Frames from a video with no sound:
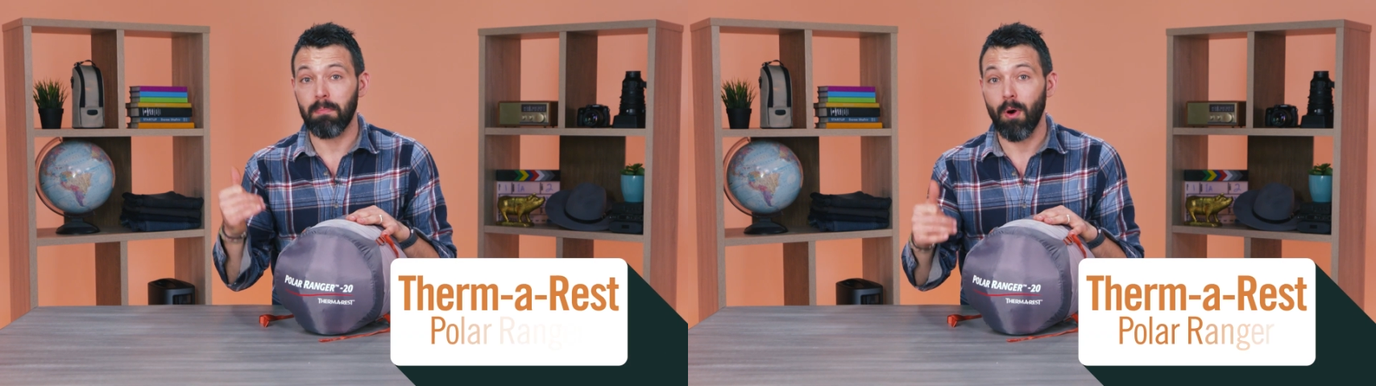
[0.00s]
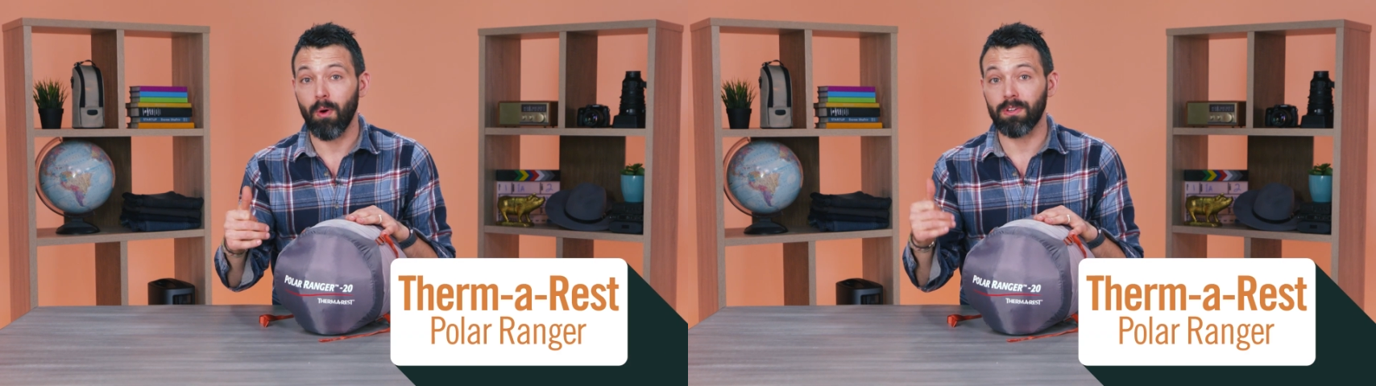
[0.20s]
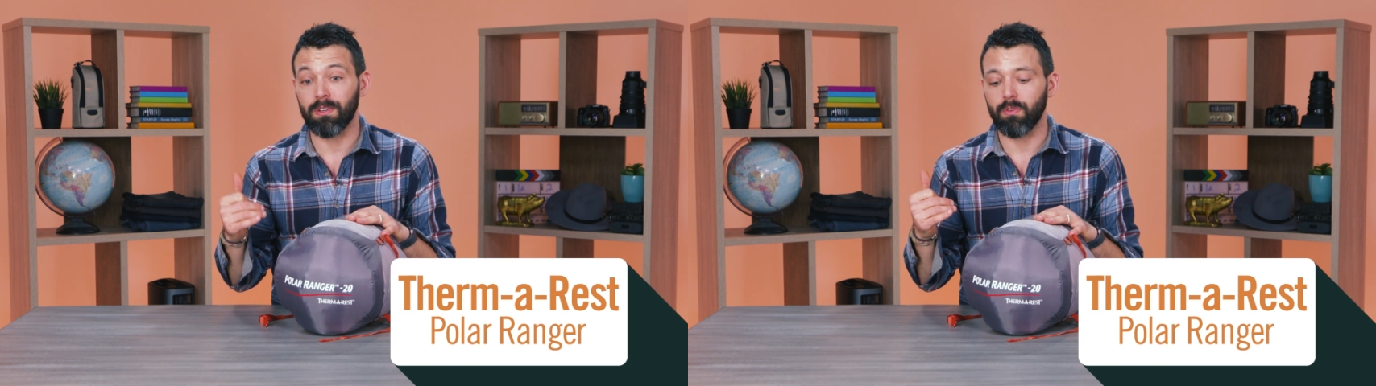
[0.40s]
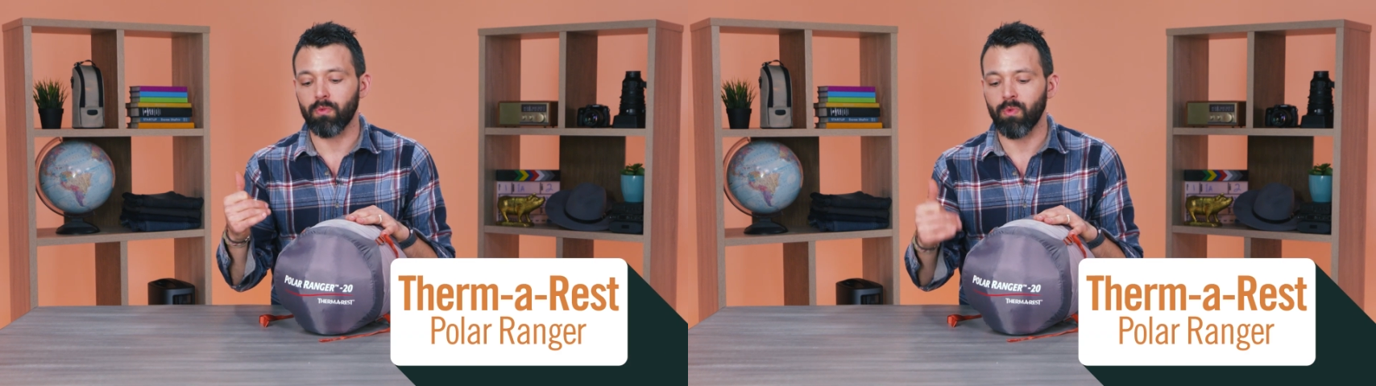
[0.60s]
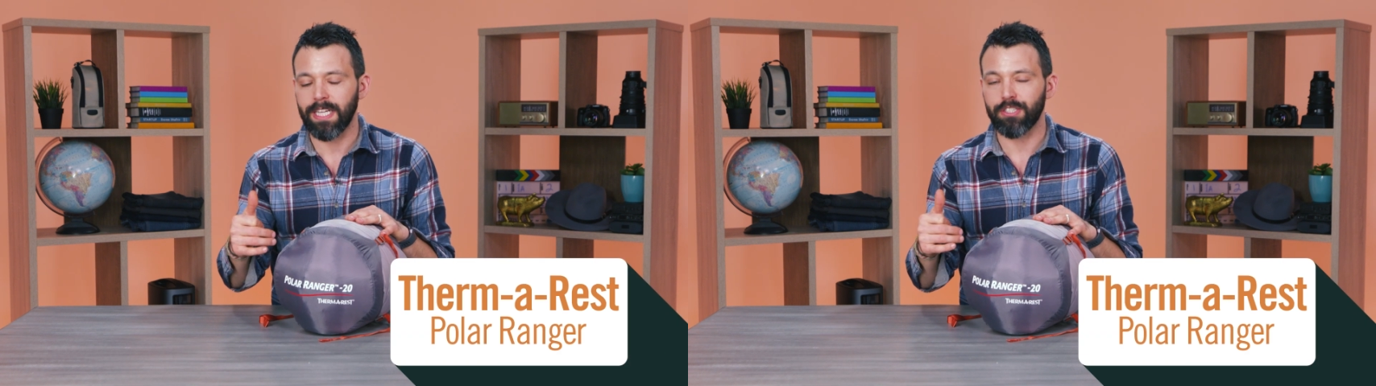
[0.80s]
Polar
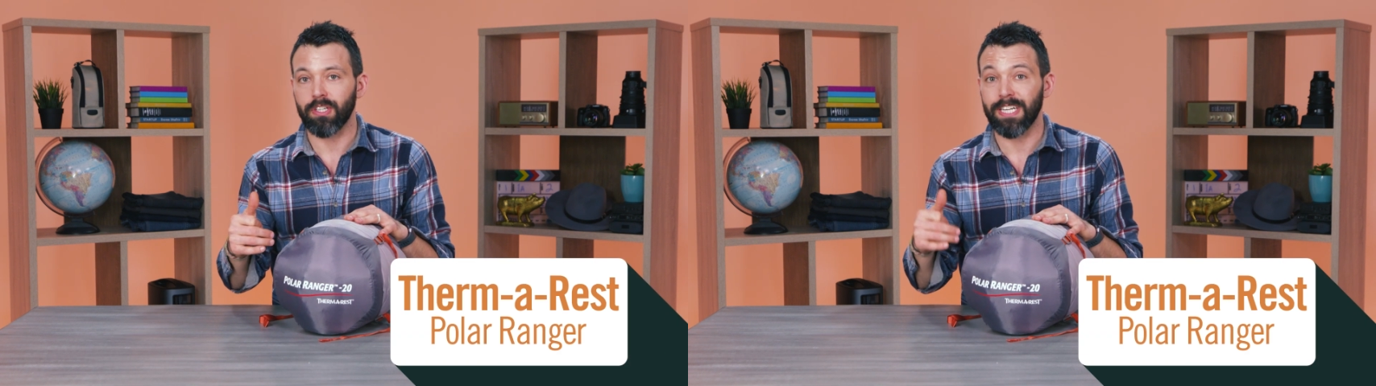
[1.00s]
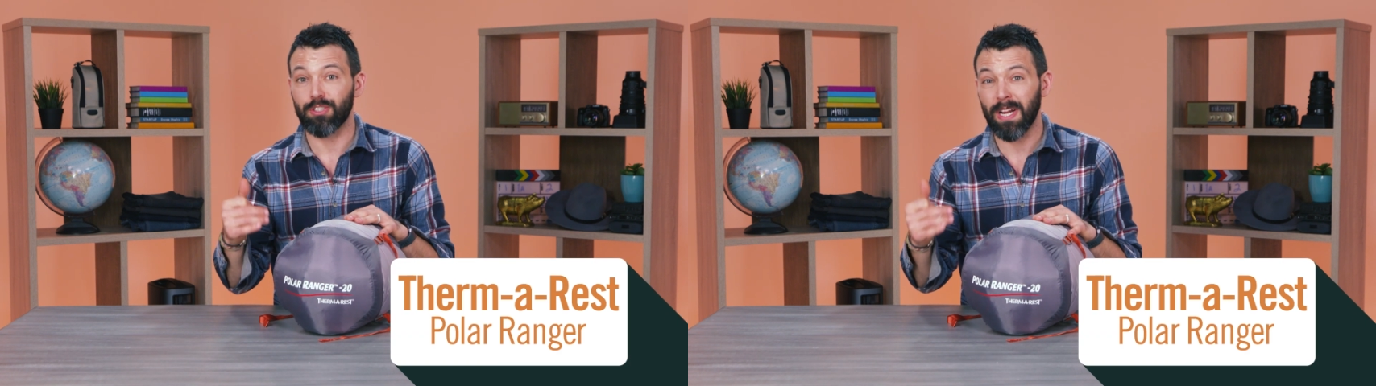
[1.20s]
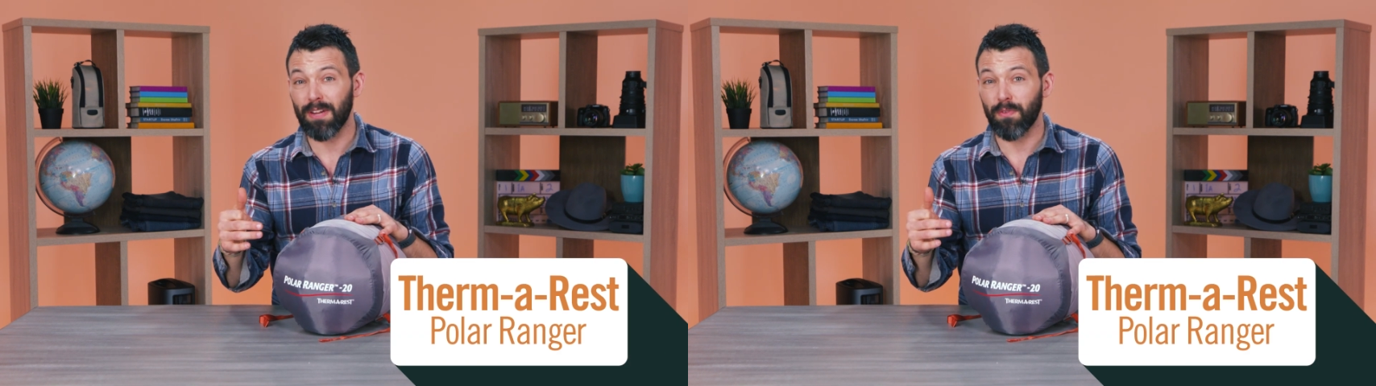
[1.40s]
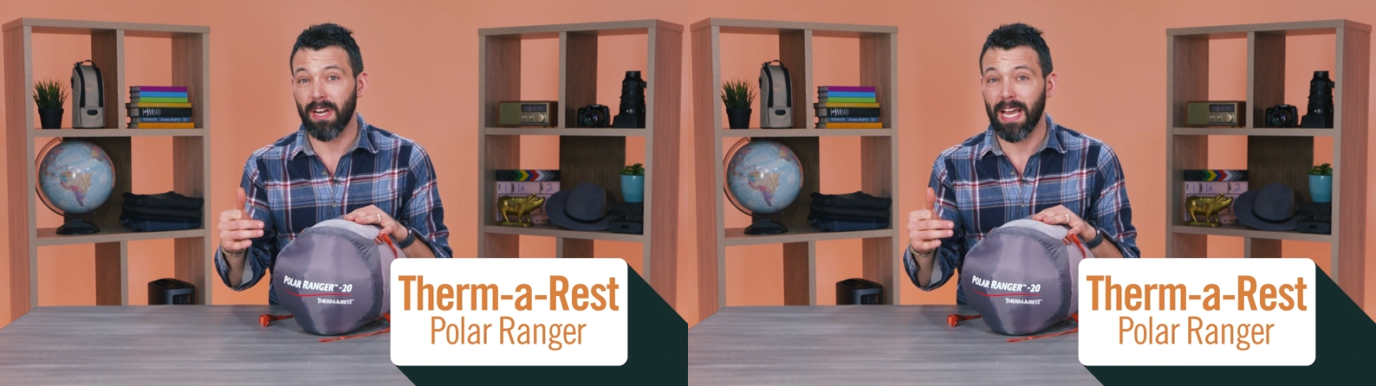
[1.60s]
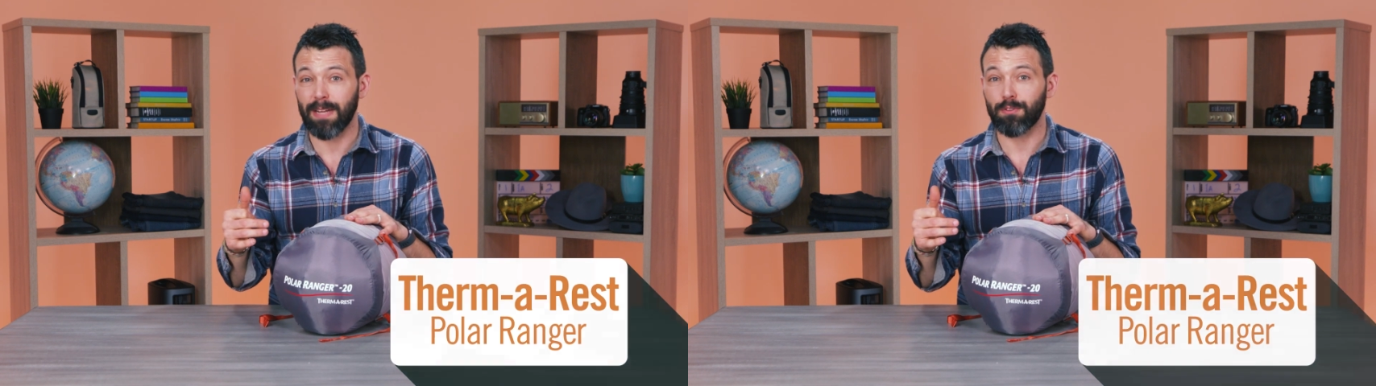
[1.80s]
Ranger, and it's rated for
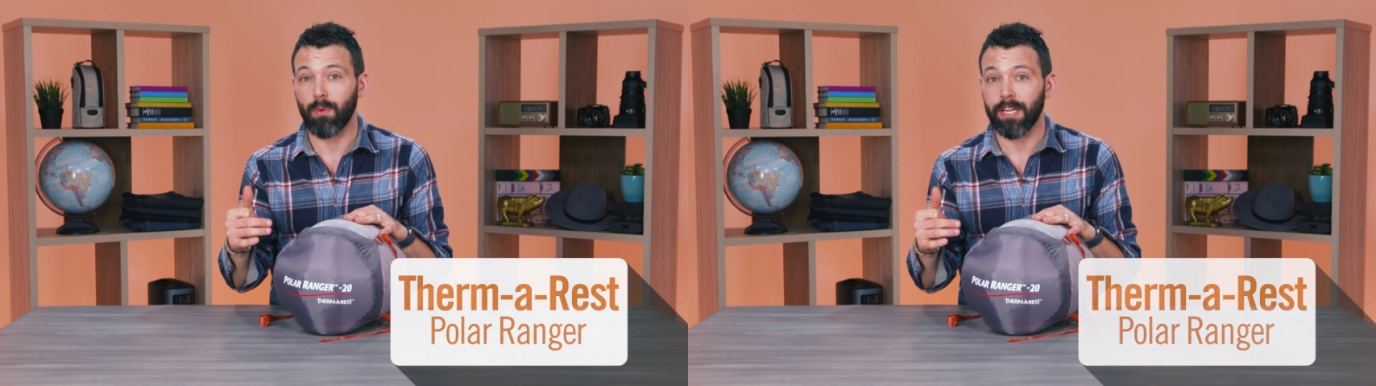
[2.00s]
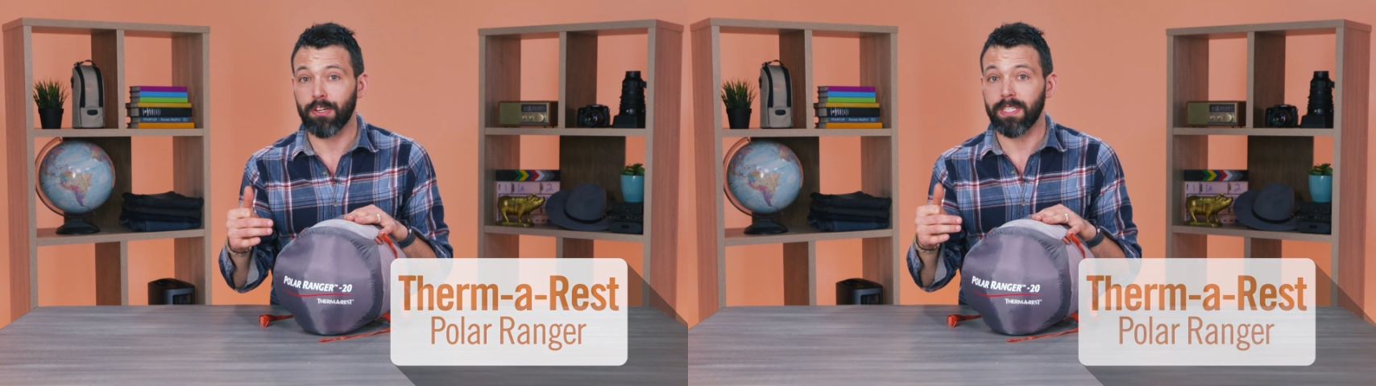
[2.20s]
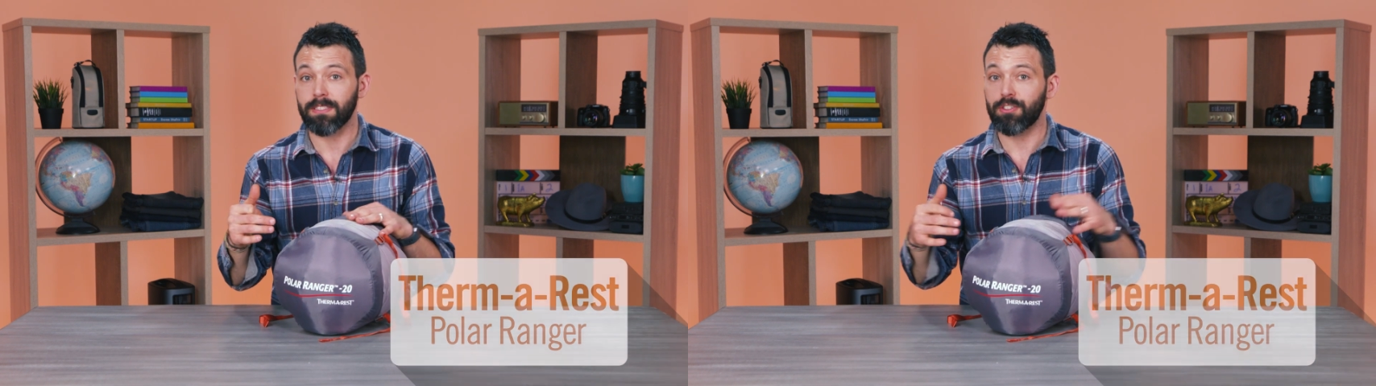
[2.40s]
negative 20 degrees.